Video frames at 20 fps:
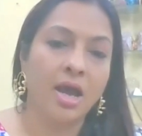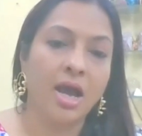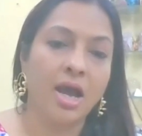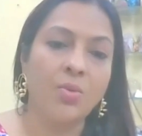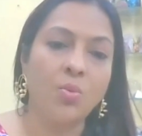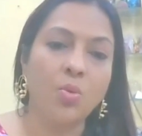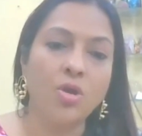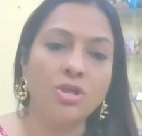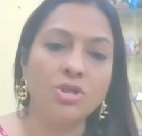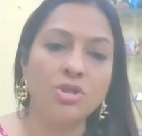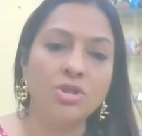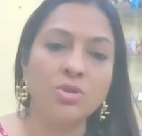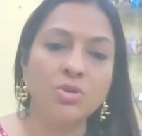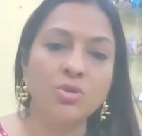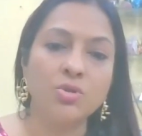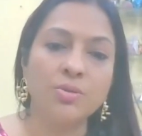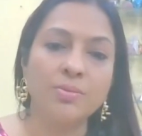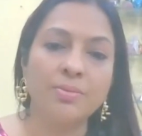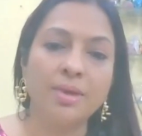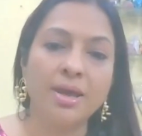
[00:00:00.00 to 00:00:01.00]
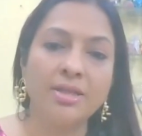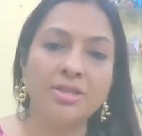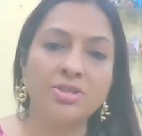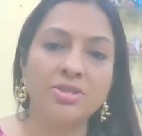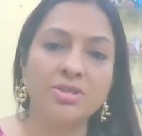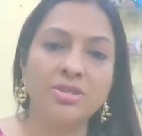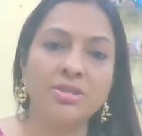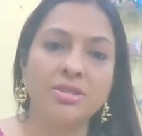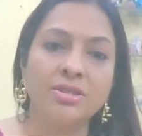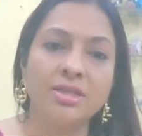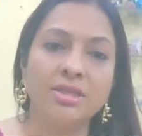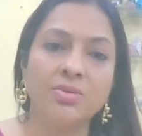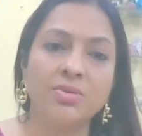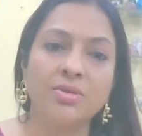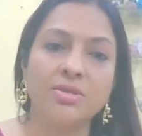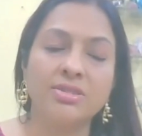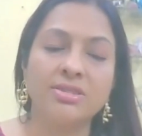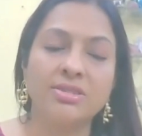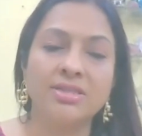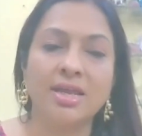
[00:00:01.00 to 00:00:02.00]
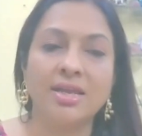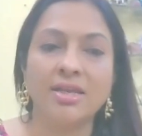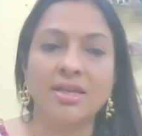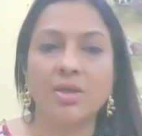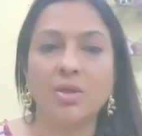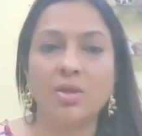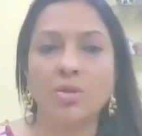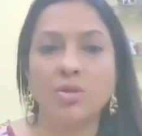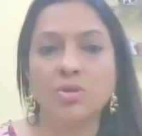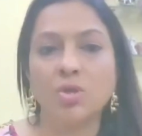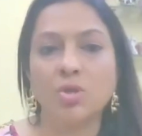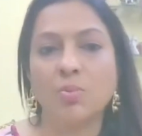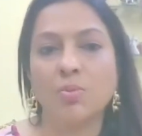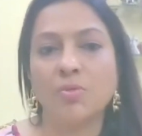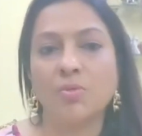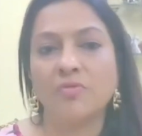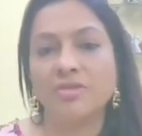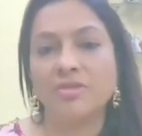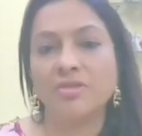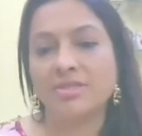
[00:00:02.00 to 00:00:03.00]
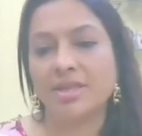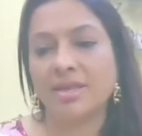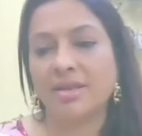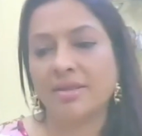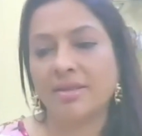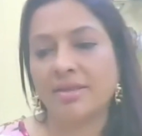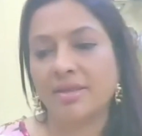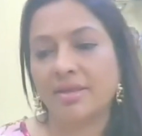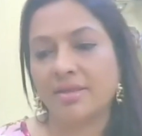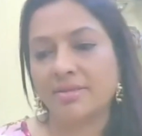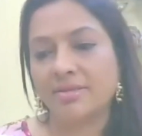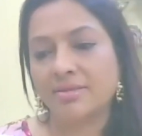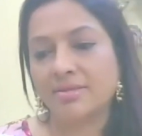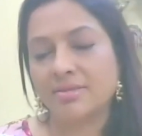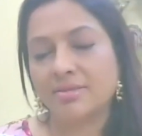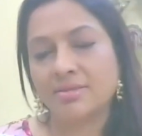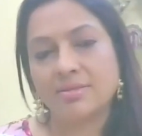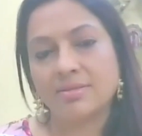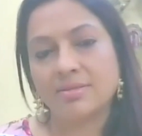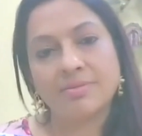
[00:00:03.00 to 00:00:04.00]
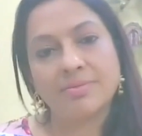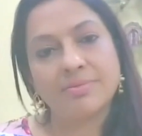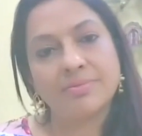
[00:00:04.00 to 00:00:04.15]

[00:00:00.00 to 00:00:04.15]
I want you to imagine that you are standing on top of a staircase,